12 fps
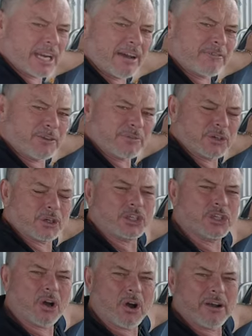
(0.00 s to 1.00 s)
enough, if you're a
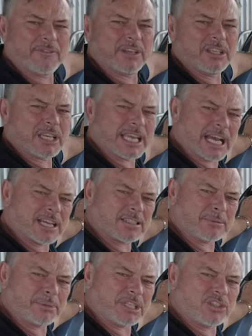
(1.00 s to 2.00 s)
diver, you
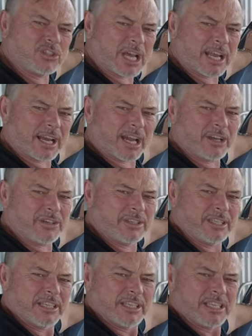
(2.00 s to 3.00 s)
cast a big
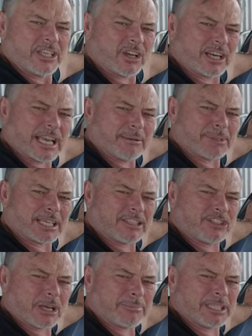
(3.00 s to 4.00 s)
shadow, you've got a couple of
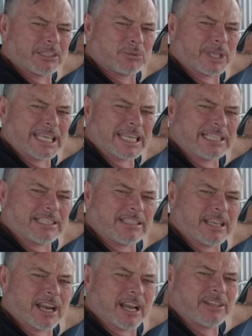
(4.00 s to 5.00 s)
chubby little
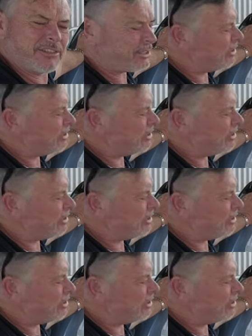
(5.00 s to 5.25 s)
kids, you know,